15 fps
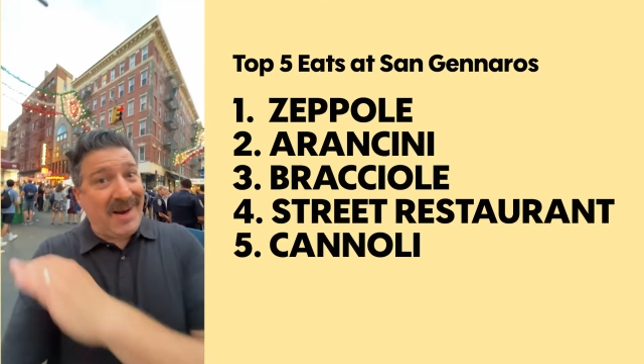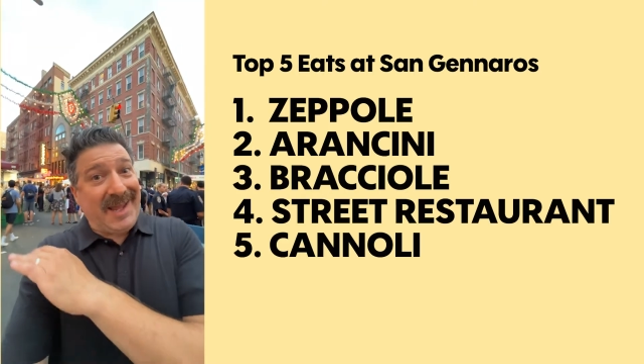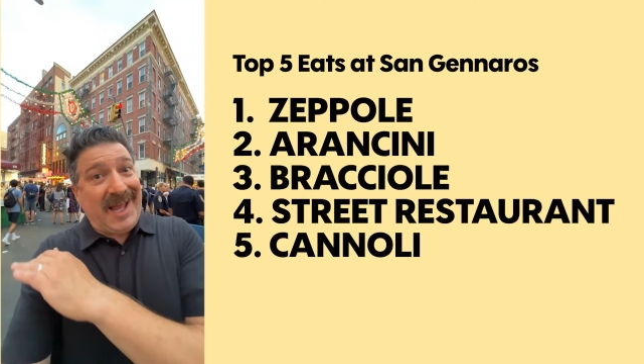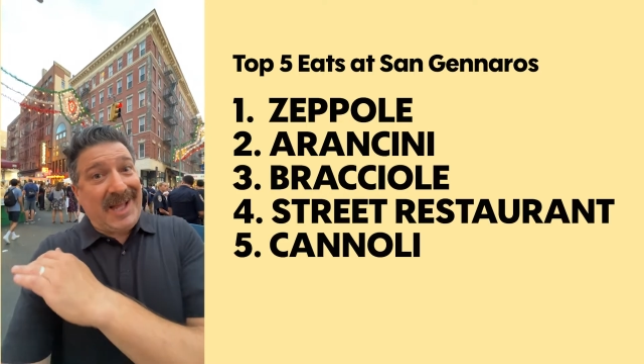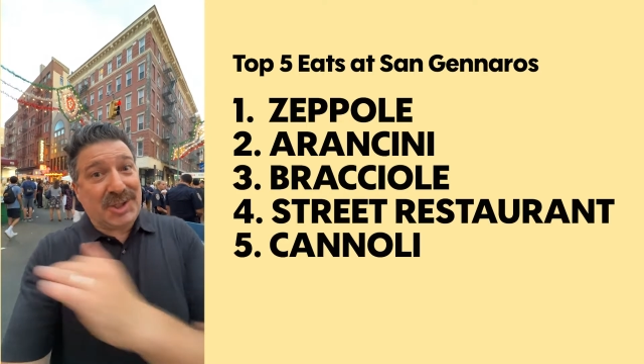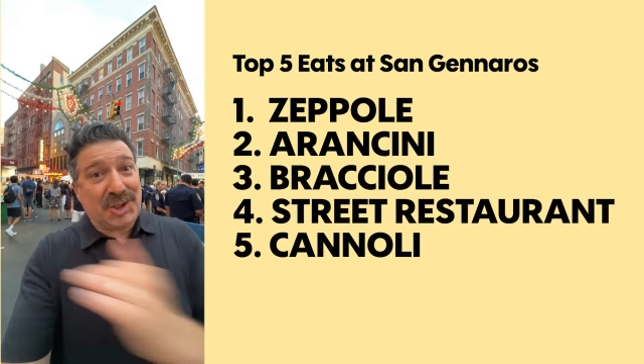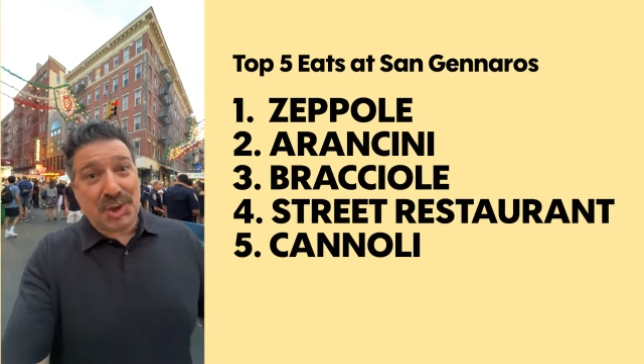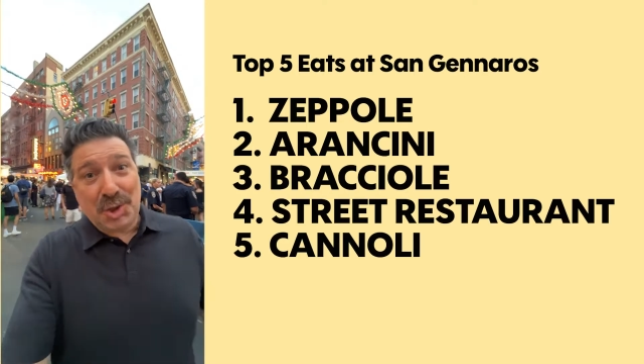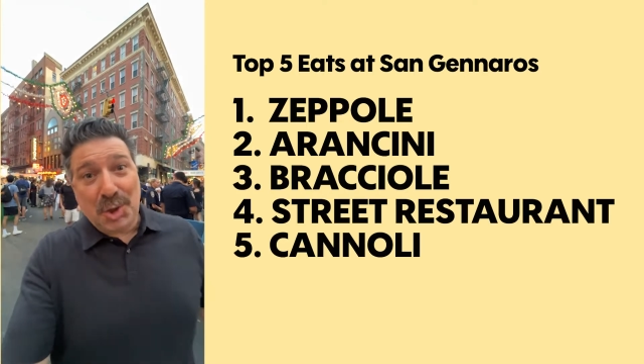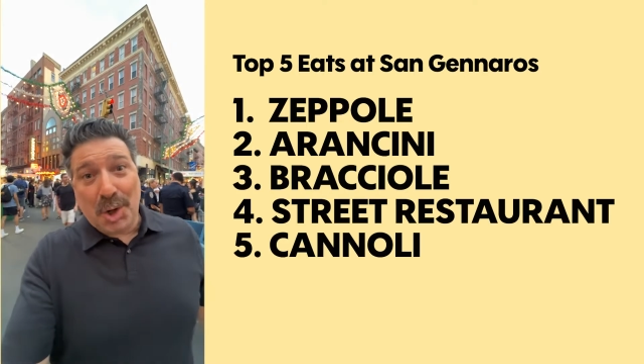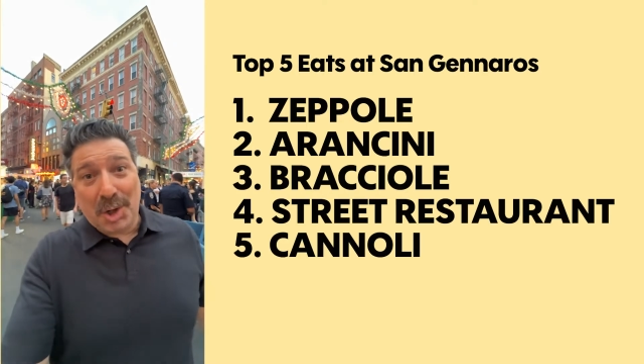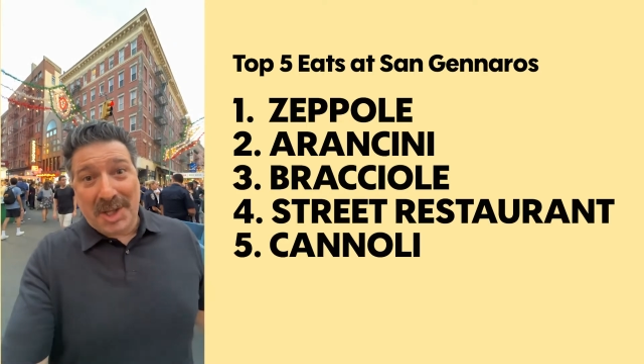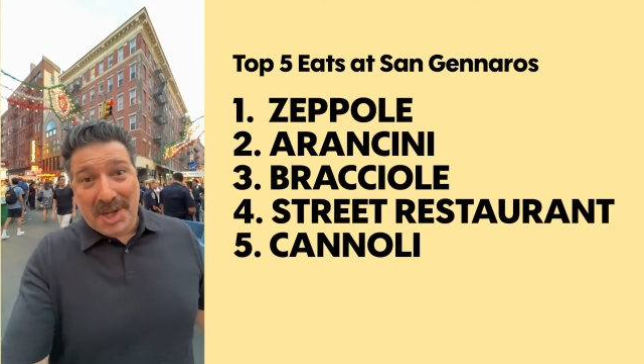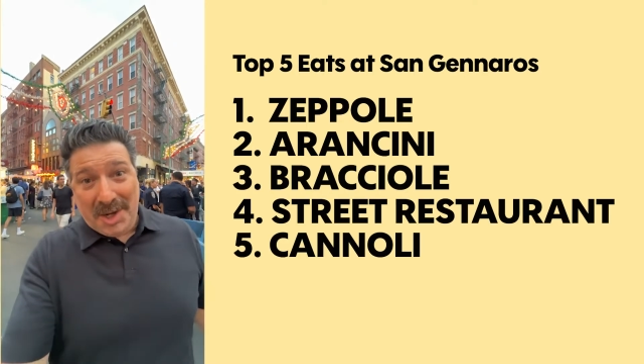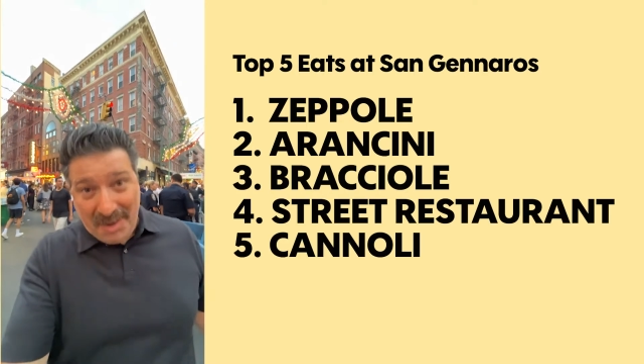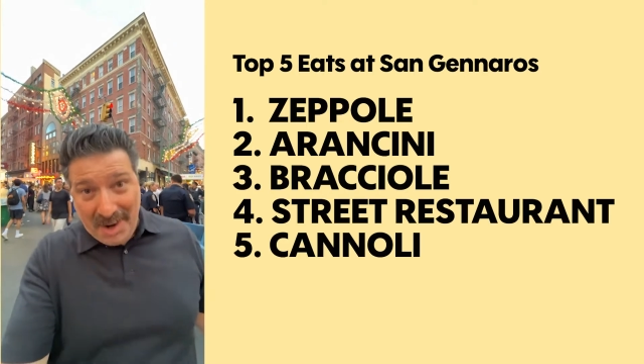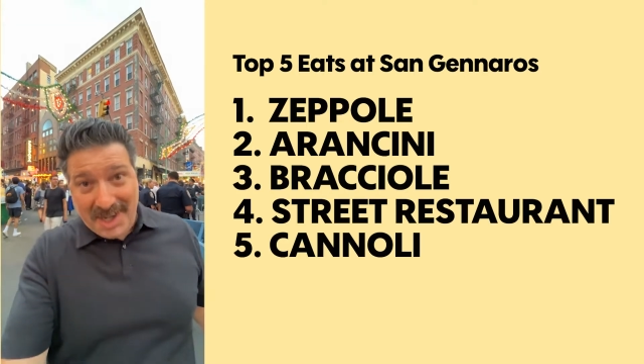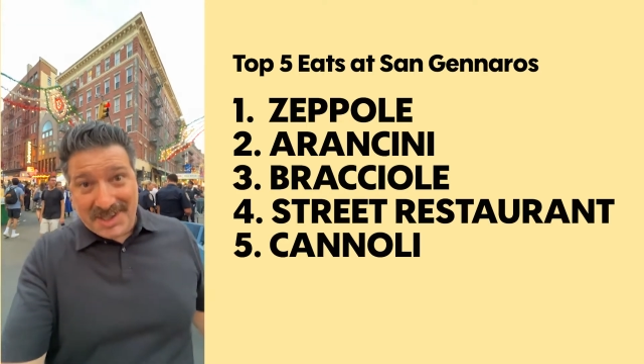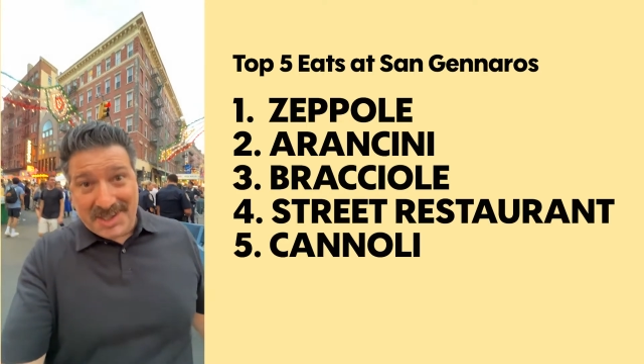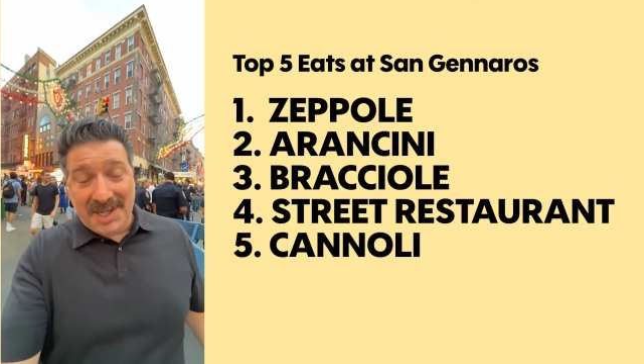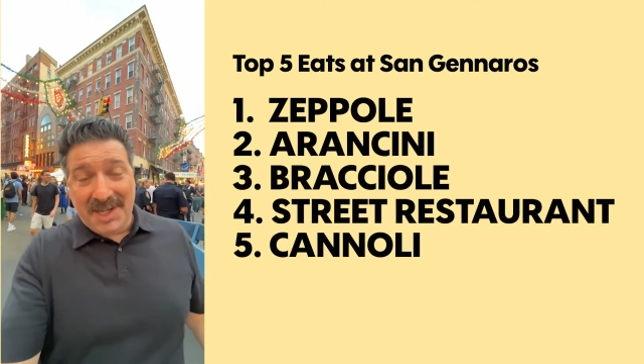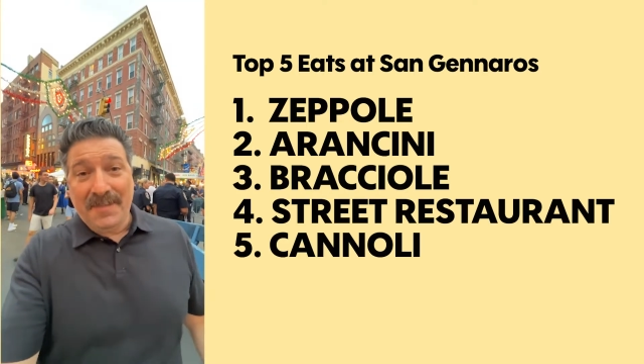it gets totally
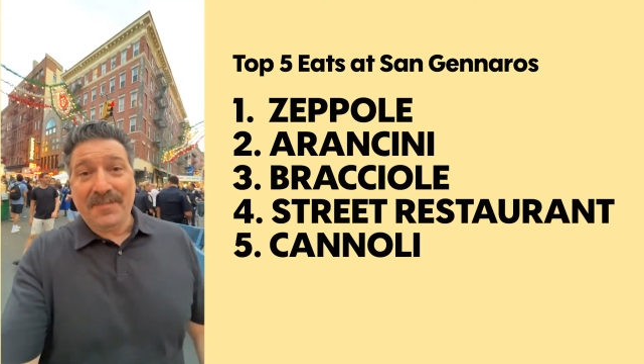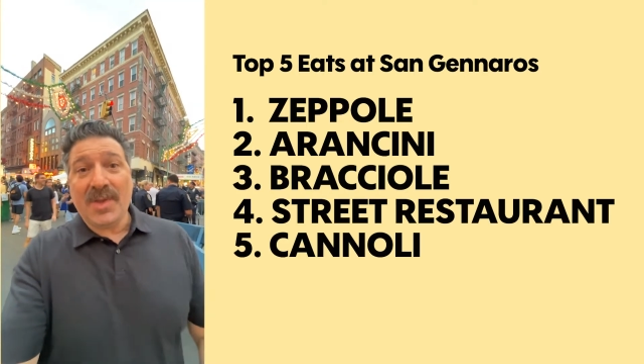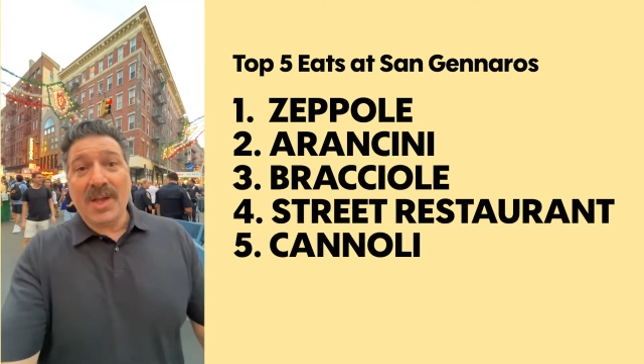crazy.